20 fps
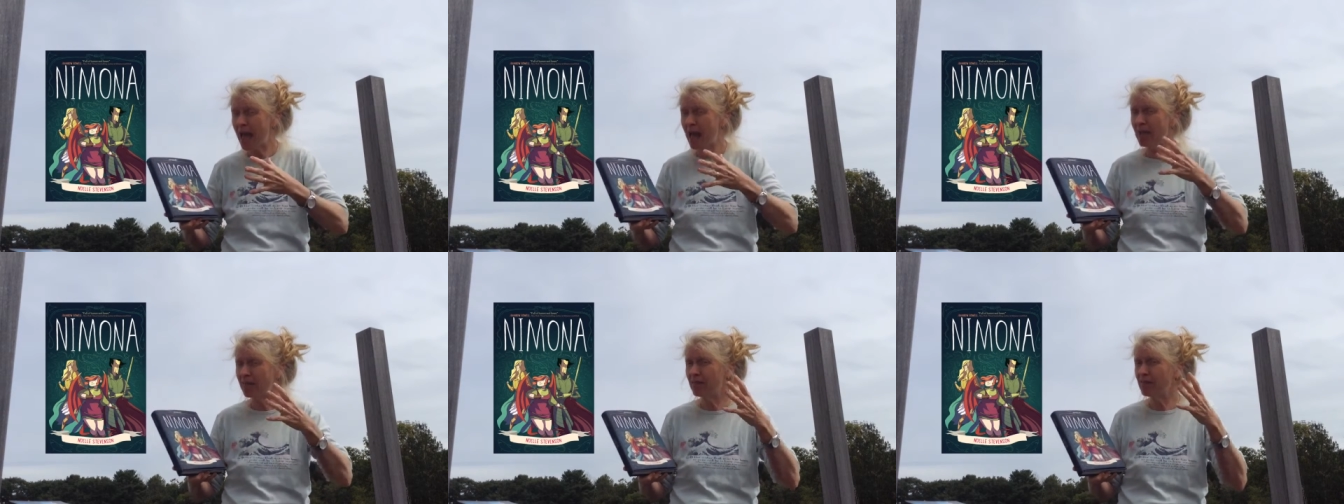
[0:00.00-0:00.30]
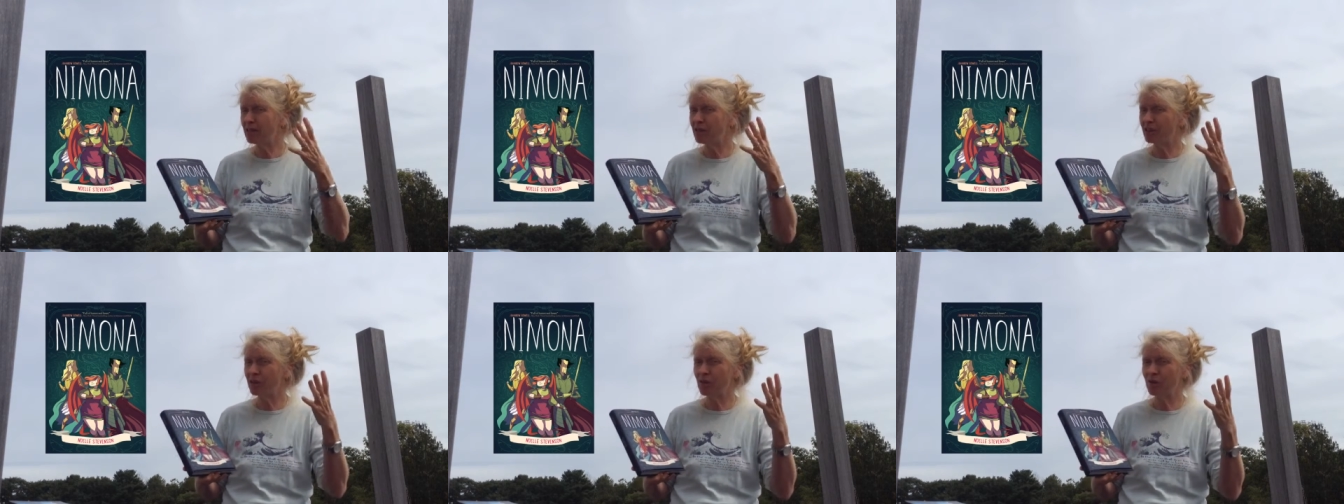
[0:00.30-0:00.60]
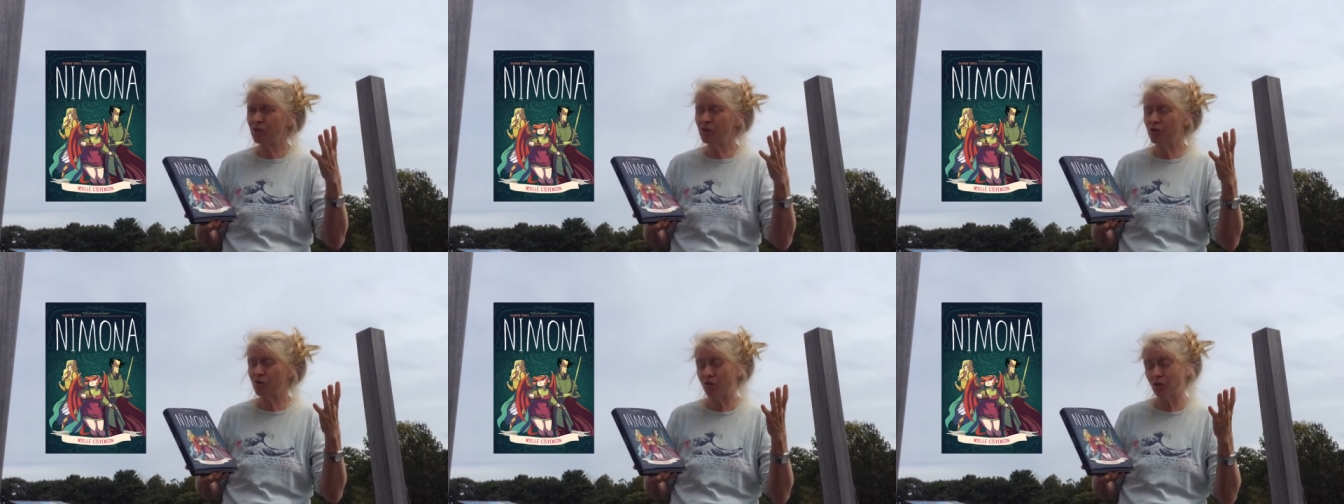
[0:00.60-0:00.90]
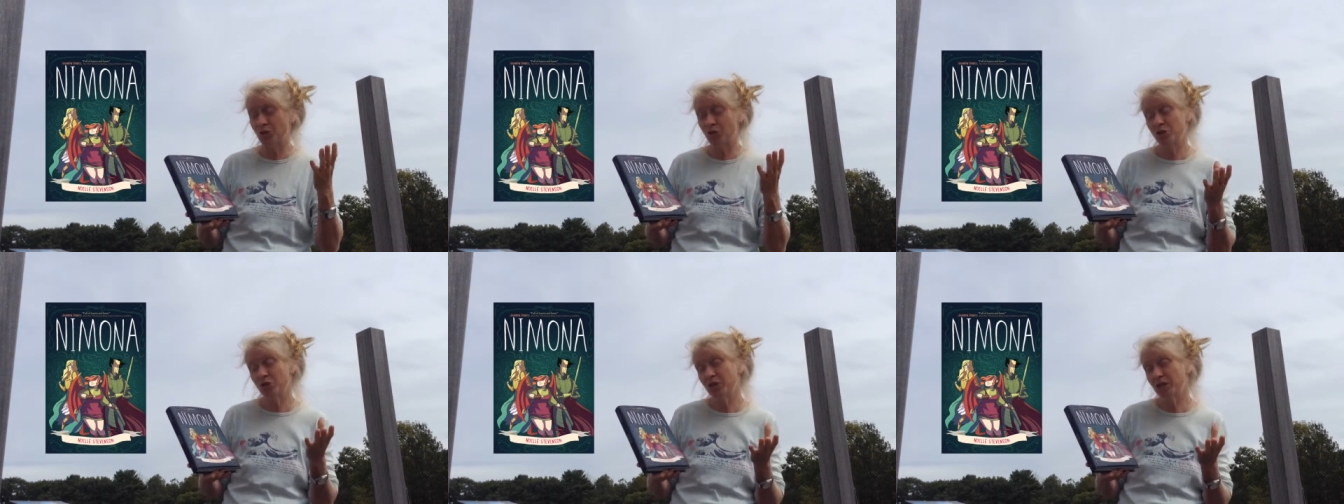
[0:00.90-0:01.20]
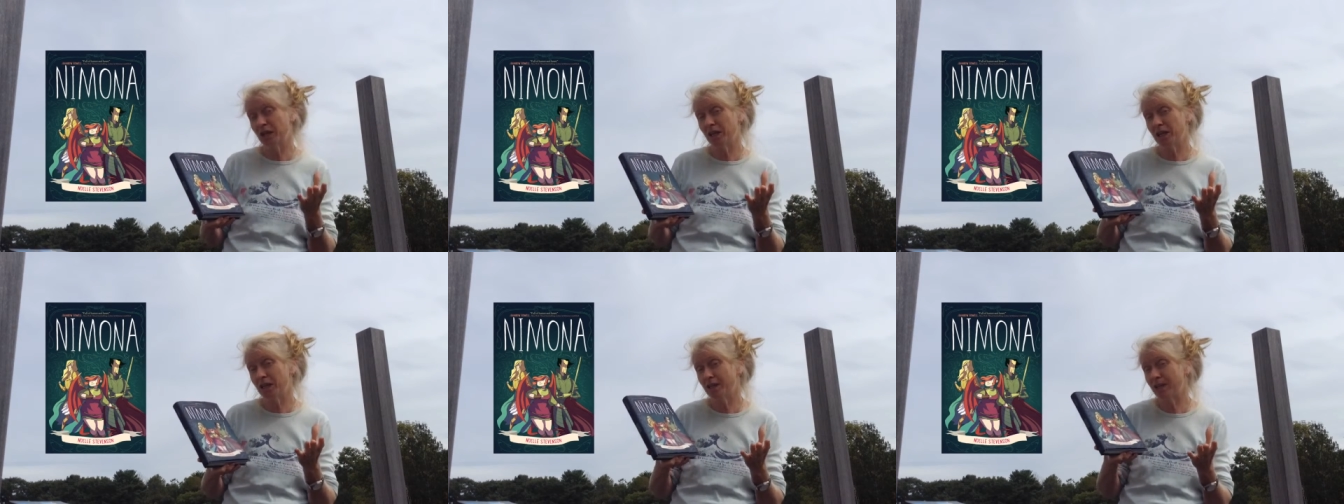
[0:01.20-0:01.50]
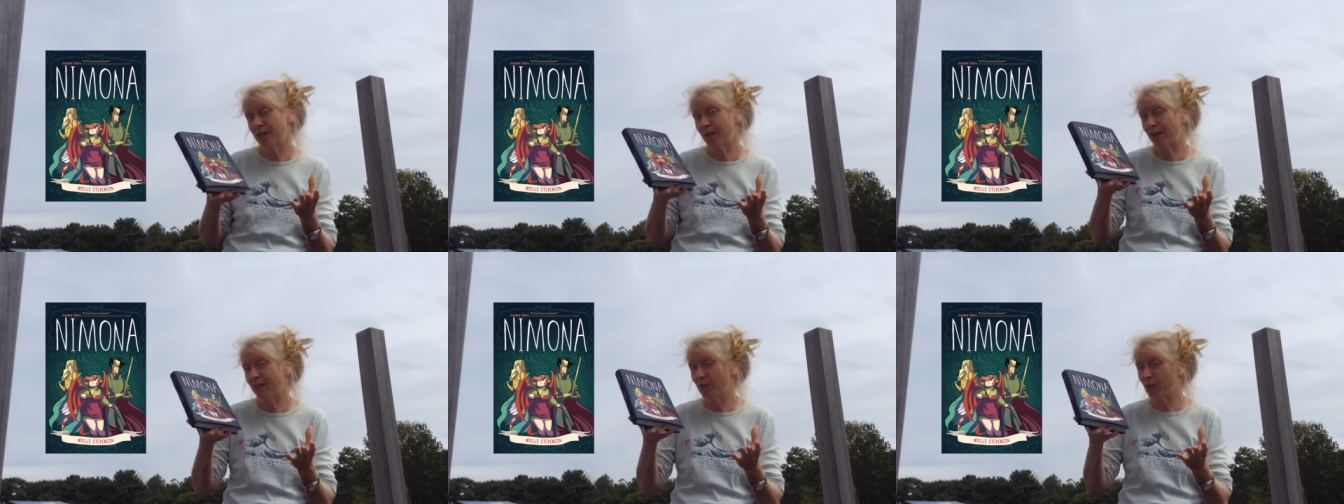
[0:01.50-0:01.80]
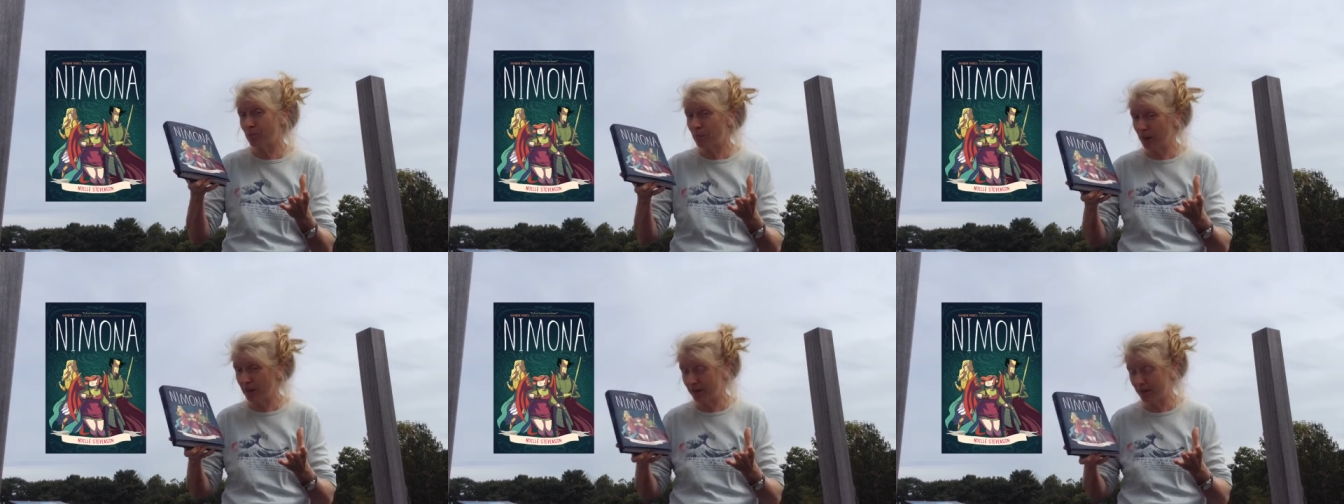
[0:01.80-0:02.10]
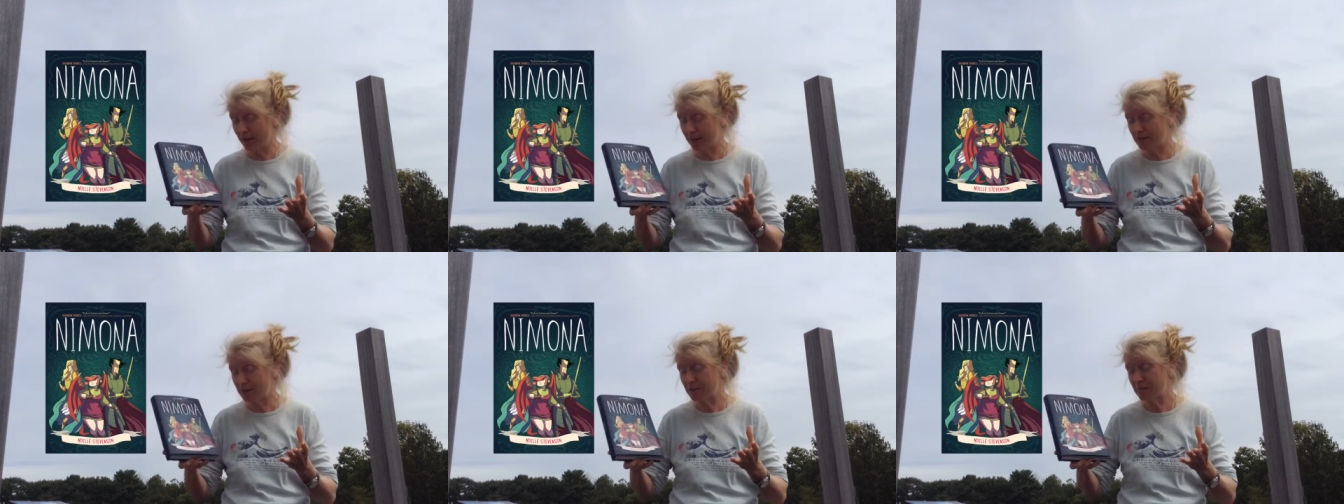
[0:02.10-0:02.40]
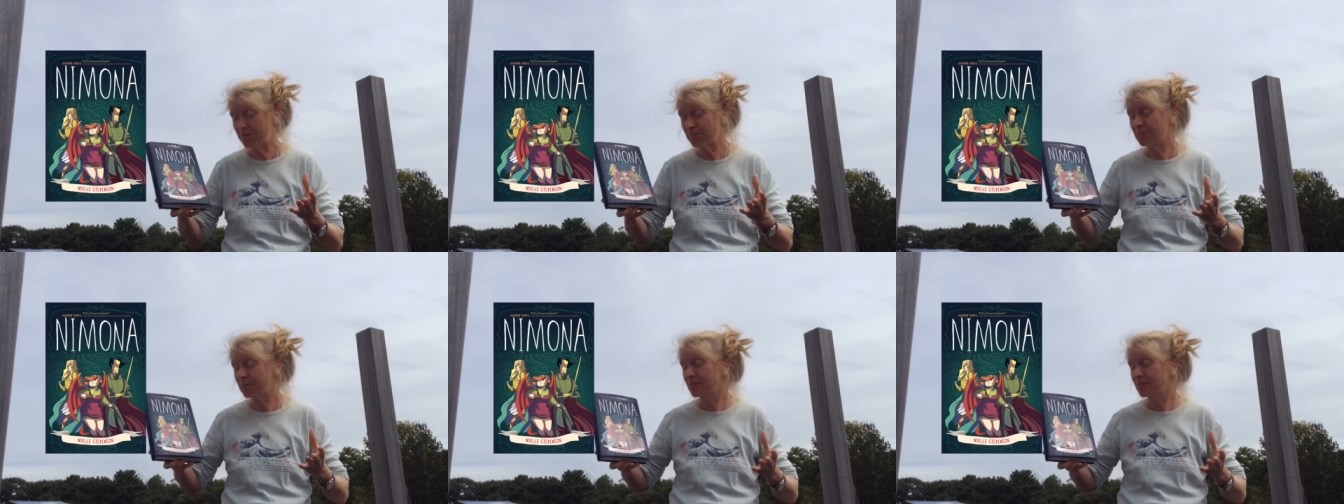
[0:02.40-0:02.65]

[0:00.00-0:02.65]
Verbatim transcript: and this goes for good guys and for bad guys.